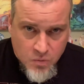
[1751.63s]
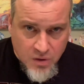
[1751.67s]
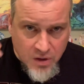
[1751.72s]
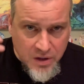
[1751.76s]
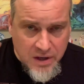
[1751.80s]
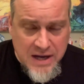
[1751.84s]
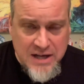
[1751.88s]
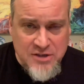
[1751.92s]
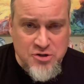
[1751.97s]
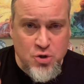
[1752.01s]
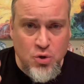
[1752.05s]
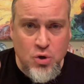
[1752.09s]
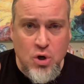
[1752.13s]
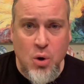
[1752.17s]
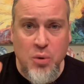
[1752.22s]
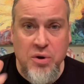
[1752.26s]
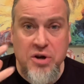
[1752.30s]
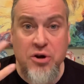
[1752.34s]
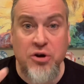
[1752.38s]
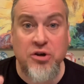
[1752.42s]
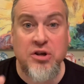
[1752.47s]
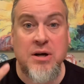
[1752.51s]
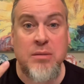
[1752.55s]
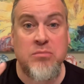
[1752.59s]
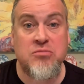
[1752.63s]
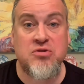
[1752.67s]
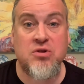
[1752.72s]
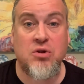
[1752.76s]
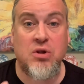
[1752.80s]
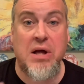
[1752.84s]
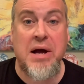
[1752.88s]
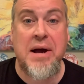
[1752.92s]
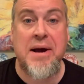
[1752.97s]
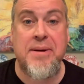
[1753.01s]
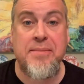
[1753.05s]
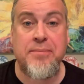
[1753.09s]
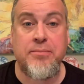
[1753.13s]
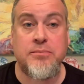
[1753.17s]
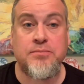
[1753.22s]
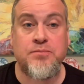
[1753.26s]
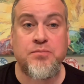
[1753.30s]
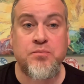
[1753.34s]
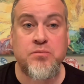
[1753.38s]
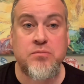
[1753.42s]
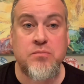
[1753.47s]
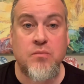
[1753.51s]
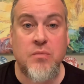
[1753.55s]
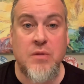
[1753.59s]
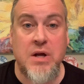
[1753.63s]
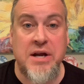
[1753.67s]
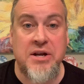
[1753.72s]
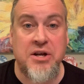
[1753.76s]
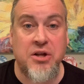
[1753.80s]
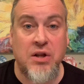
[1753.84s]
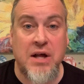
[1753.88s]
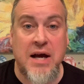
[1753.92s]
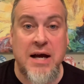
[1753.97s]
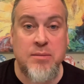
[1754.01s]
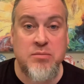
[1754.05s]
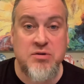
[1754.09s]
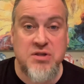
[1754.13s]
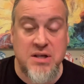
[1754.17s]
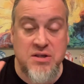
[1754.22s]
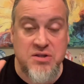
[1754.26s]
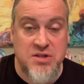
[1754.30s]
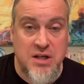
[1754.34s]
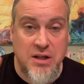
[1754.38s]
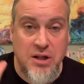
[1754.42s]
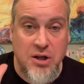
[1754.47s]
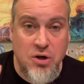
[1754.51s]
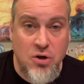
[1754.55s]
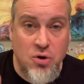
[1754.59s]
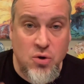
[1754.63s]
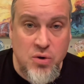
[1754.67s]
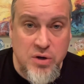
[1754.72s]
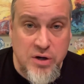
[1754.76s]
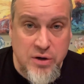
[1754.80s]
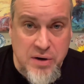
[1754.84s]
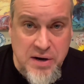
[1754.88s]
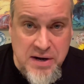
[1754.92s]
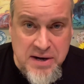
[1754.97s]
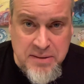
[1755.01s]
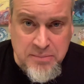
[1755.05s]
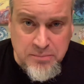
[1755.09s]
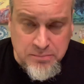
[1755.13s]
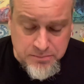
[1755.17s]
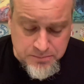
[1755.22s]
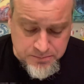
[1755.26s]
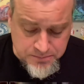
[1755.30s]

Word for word: as you go, here comes the lime. And the lime says, hello, here I am.